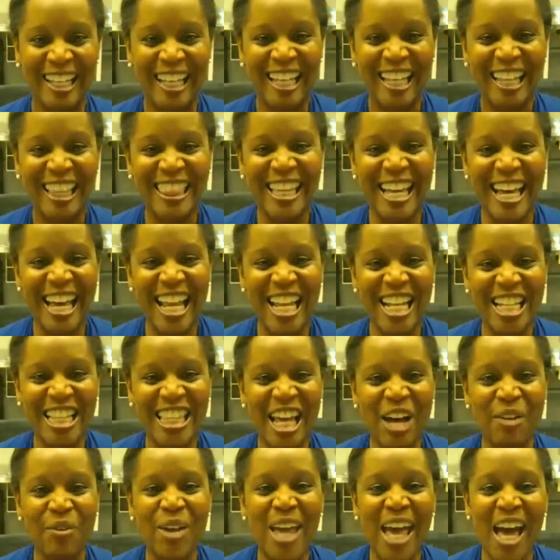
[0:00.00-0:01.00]

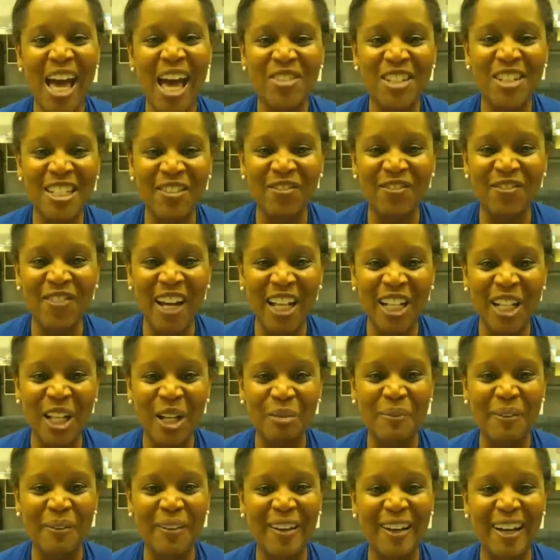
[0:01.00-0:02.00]
that we have to
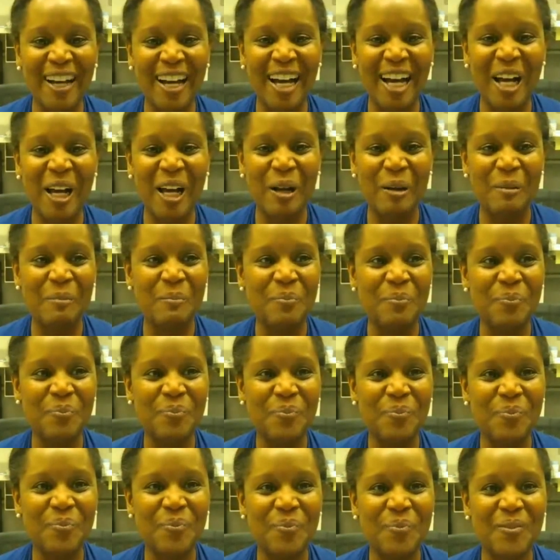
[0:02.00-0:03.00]
develop.
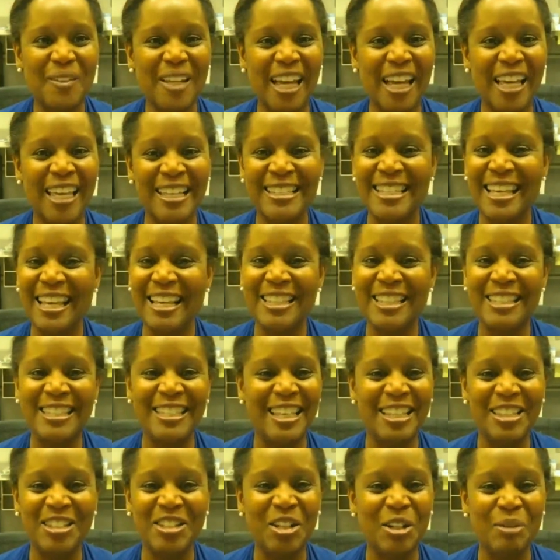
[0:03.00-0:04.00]
I can say
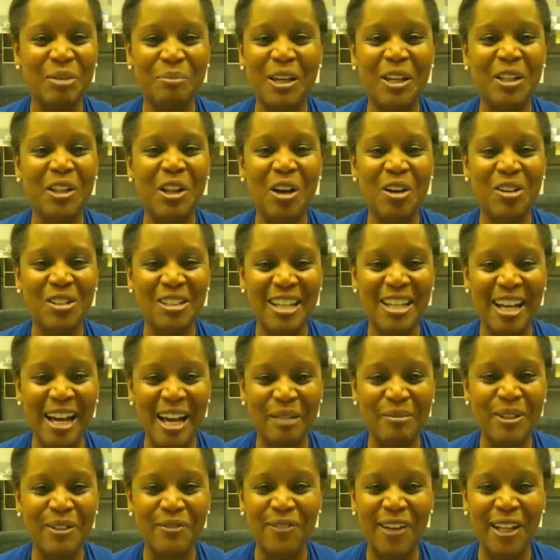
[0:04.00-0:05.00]
it took me a long
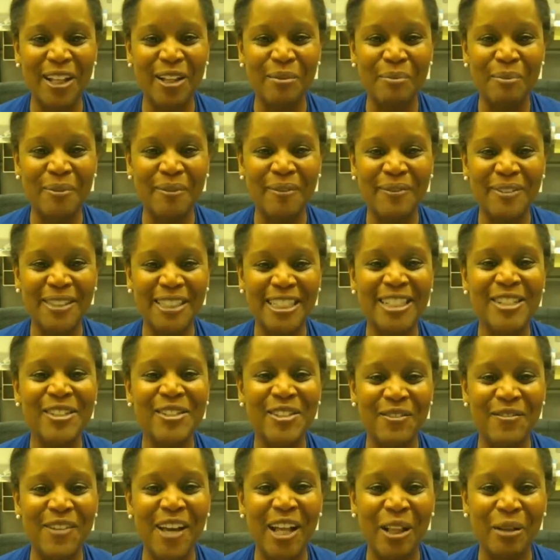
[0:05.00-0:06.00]
time to
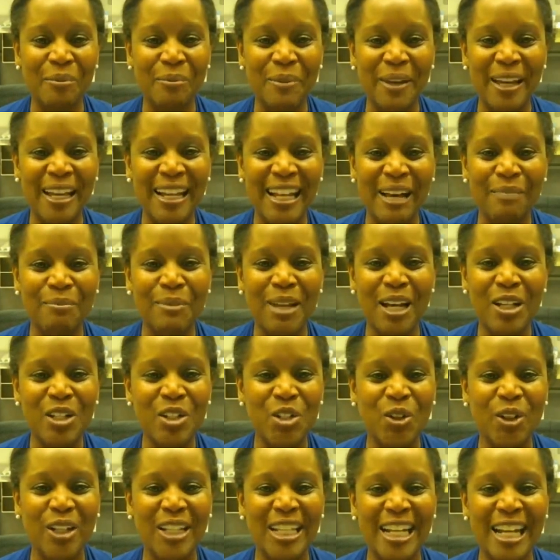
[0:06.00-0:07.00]
develop it. I'm not
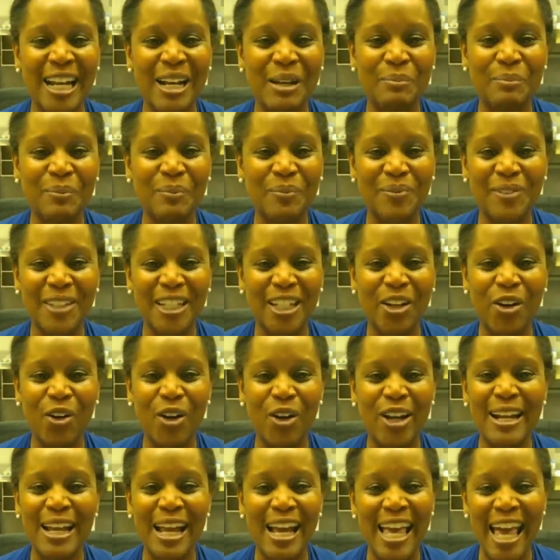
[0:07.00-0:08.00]
sure that I'm
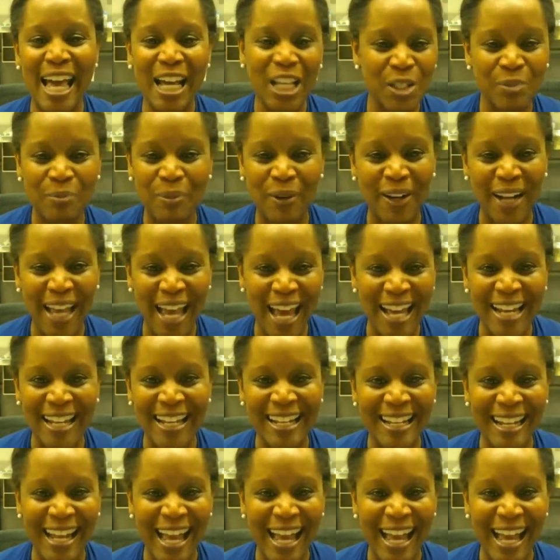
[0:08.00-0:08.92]
an expert at it